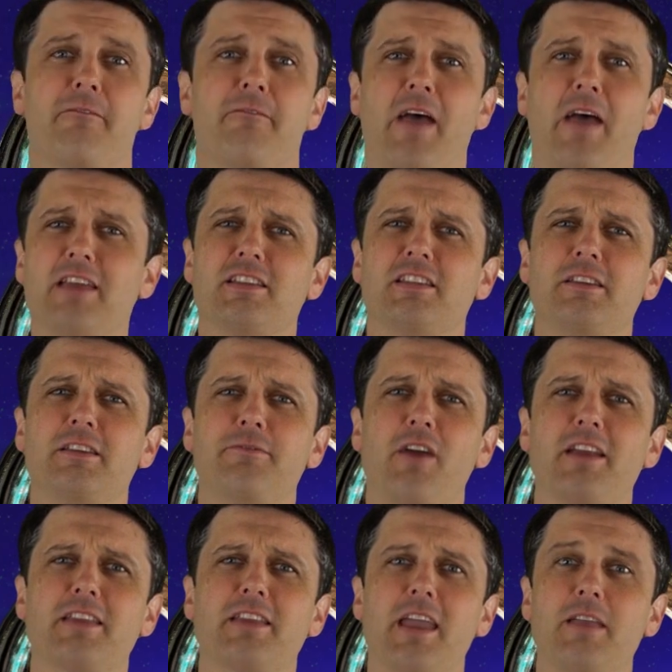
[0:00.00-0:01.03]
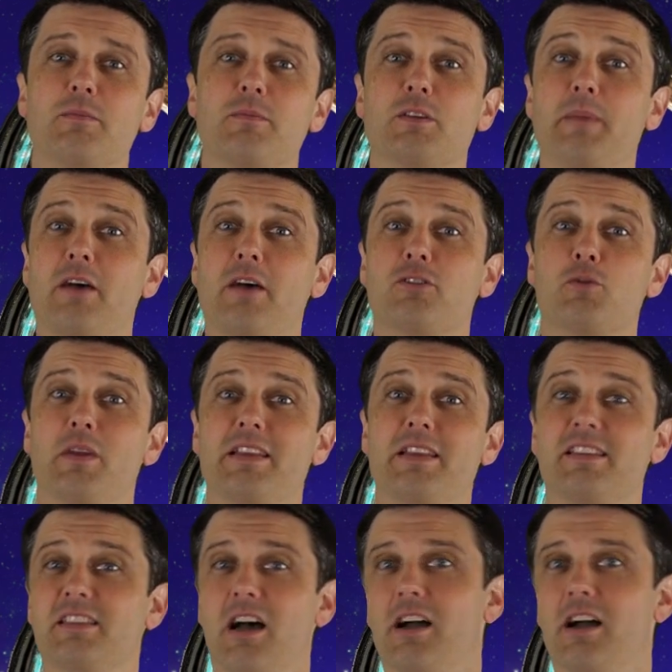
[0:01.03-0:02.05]
Fantasy Flight Games about to
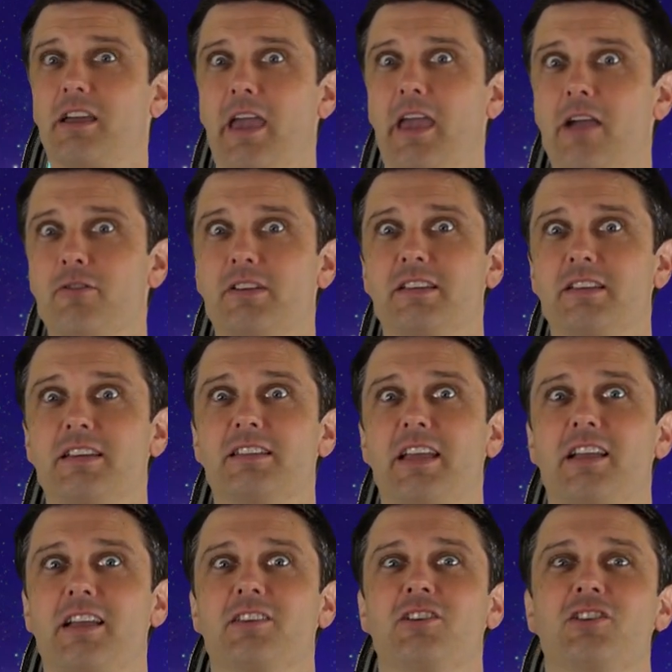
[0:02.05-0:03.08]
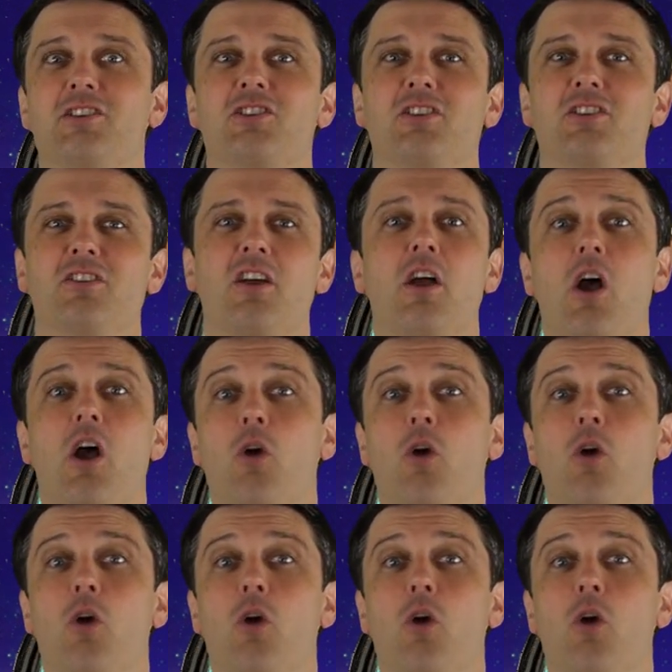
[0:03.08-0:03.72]
release Dark Heresy 2nd Edition,